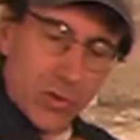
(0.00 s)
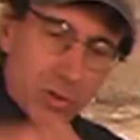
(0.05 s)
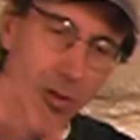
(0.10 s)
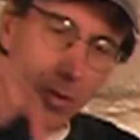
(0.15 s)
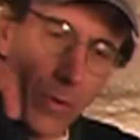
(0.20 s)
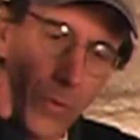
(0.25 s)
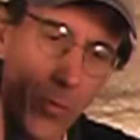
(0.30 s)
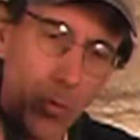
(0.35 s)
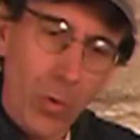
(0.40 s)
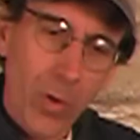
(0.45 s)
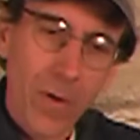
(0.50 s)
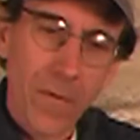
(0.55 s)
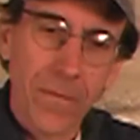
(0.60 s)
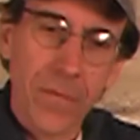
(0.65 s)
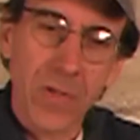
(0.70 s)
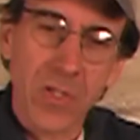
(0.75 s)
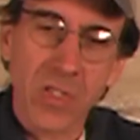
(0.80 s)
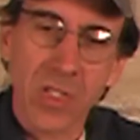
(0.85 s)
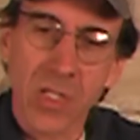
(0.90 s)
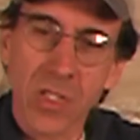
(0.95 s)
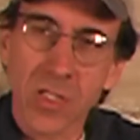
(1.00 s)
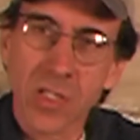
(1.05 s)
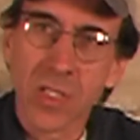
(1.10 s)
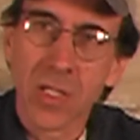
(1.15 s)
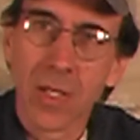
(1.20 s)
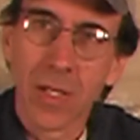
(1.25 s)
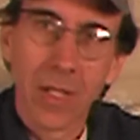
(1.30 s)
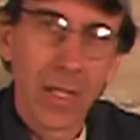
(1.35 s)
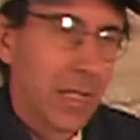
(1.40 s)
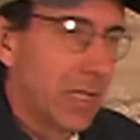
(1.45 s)
little orifices,
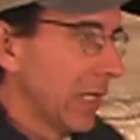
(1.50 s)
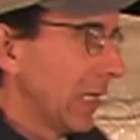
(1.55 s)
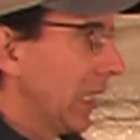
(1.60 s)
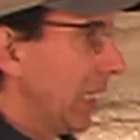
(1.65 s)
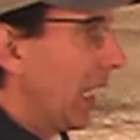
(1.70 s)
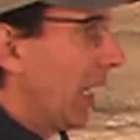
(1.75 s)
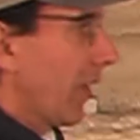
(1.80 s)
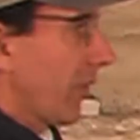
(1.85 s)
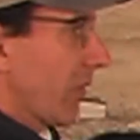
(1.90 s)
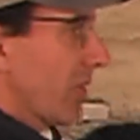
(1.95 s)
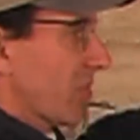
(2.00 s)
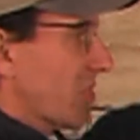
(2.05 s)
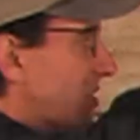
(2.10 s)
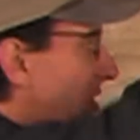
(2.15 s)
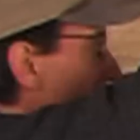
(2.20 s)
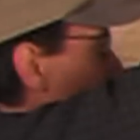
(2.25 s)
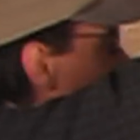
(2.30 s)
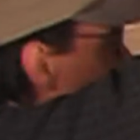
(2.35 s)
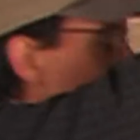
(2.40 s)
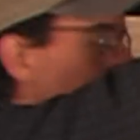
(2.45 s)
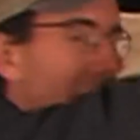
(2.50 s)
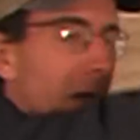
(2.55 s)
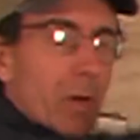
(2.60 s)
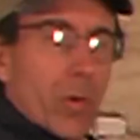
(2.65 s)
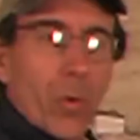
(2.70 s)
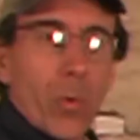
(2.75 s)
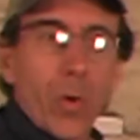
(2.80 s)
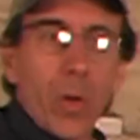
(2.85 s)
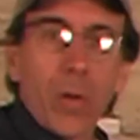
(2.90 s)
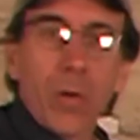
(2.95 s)
and the same amount
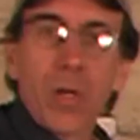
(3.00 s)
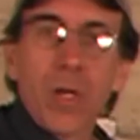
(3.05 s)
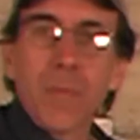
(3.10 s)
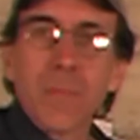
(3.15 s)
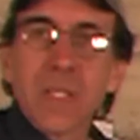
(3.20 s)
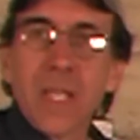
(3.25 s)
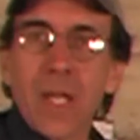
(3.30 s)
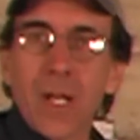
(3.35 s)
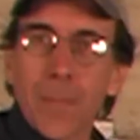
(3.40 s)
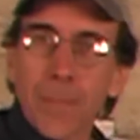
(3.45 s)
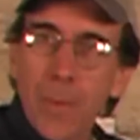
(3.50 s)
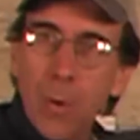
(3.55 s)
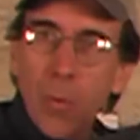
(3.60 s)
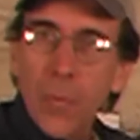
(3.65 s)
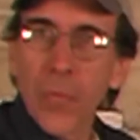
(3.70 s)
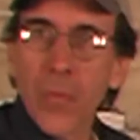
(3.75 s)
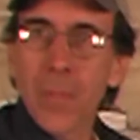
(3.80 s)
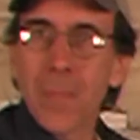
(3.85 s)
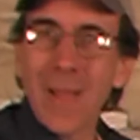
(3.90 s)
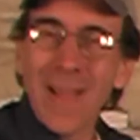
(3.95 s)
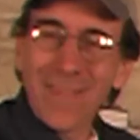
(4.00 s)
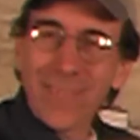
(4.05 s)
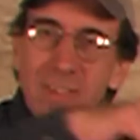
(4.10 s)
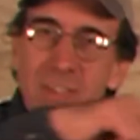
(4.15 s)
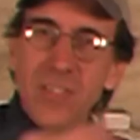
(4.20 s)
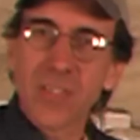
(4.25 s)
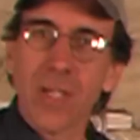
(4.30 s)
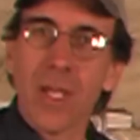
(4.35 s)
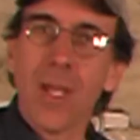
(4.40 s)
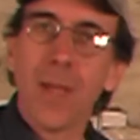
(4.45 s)
of oil comes out of both of them at the
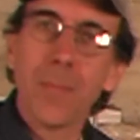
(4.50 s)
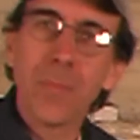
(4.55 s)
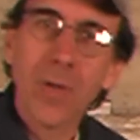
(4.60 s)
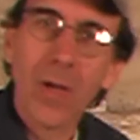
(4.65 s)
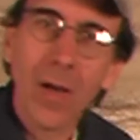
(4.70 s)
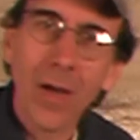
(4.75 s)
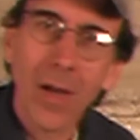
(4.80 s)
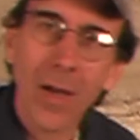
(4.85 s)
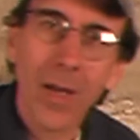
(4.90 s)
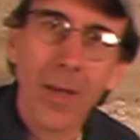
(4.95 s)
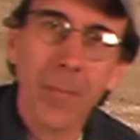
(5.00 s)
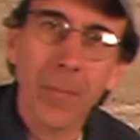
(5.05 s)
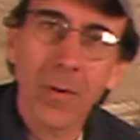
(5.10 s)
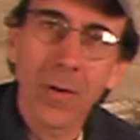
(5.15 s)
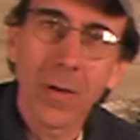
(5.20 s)
same time.